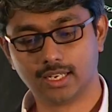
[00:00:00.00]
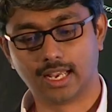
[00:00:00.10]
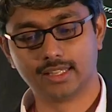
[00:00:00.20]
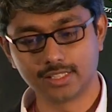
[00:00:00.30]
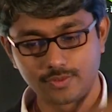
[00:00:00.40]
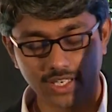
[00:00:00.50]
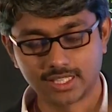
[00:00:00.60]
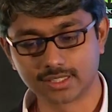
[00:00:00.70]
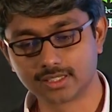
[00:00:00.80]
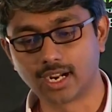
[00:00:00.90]
And this
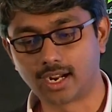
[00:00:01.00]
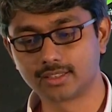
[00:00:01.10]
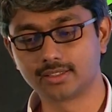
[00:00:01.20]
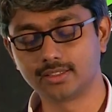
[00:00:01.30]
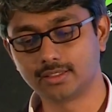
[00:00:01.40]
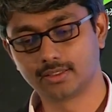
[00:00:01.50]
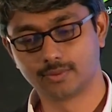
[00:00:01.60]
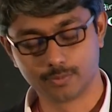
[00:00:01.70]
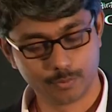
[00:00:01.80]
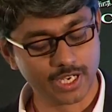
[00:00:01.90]
vertical garden,
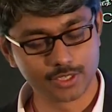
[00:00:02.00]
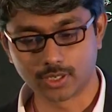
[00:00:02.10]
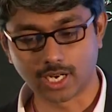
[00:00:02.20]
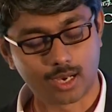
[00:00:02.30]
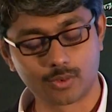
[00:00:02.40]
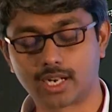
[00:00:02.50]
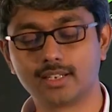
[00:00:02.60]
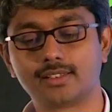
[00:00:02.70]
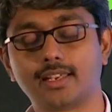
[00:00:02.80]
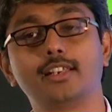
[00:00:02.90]
based on our
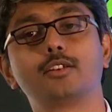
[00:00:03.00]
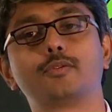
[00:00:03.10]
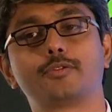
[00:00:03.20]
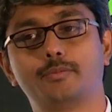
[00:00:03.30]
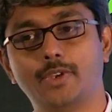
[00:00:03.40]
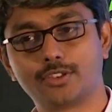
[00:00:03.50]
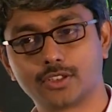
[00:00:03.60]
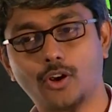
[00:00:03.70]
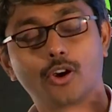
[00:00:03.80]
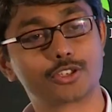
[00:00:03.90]
understanding based
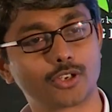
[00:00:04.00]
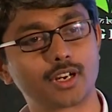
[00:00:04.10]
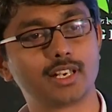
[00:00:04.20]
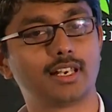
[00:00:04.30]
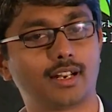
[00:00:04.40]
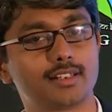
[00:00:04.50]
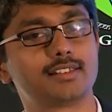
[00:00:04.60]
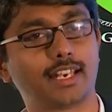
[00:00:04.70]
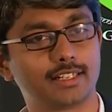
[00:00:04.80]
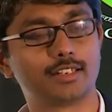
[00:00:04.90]
on the horizontal
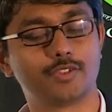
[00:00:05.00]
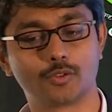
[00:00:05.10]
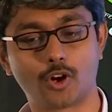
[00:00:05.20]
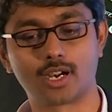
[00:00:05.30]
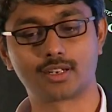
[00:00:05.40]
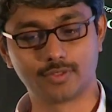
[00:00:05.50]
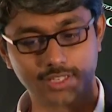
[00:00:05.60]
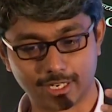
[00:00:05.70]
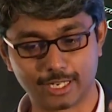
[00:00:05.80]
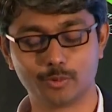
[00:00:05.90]
understanding that we have got, we
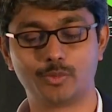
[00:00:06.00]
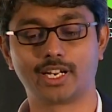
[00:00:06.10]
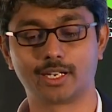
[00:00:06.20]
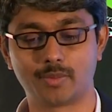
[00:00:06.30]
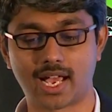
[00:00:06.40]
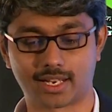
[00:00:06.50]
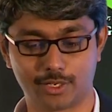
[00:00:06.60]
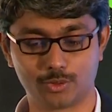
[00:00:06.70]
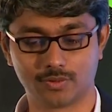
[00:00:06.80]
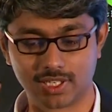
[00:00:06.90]
are trying to bring it back
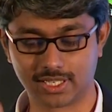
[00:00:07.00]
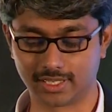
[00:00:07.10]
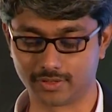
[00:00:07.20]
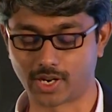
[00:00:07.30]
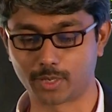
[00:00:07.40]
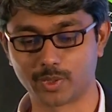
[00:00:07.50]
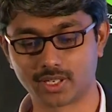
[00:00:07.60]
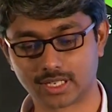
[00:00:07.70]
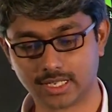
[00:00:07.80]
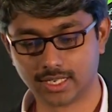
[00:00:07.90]
into a vertical environment
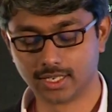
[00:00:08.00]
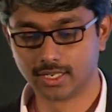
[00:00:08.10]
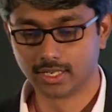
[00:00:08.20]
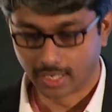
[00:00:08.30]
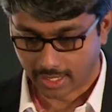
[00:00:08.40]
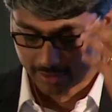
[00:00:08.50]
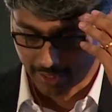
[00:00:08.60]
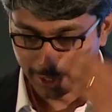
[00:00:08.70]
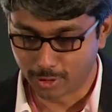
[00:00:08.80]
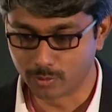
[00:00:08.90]
and
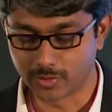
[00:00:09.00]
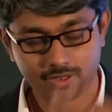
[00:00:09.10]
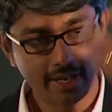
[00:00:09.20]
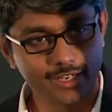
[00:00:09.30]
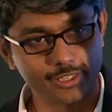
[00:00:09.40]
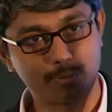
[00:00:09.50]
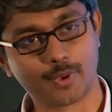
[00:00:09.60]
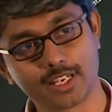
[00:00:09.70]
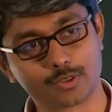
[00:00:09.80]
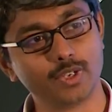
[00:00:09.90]
trying to create a
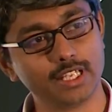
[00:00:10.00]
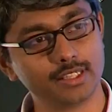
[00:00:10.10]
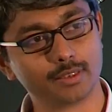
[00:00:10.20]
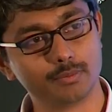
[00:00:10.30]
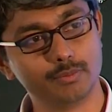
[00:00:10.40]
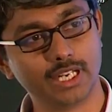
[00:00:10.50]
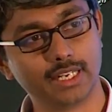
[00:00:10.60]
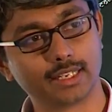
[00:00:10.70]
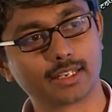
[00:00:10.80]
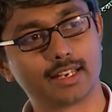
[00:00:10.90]
space within the
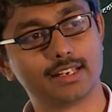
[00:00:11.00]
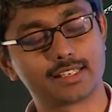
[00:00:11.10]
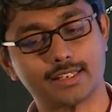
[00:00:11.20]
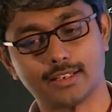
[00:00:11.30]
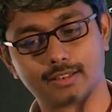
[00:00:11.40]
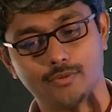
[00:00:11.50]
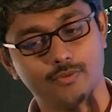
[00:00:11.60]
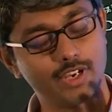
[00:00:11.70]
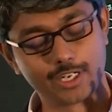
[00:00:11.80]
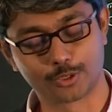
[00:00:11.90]
building. And it's a
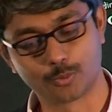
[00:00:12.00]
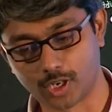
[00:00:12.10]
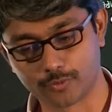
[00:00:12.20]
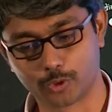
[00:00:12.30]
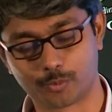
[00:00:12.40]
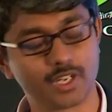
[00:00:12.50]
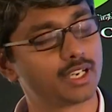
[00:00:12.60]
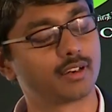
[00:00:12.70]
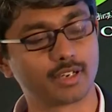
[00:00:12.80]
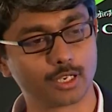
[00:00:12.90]
very small
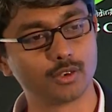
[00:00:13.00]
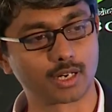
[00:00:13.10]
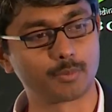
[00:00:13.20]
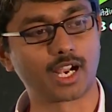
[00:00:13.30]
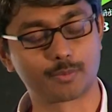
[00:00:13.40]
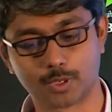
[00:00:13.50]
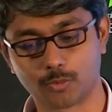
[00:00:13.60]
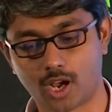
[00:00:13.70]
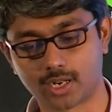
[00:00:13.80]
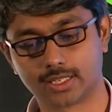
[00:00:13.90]
footprint, a regular apartment
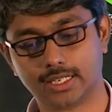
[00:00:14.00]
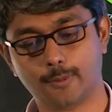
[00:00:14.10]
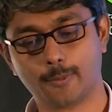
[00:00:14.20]
block.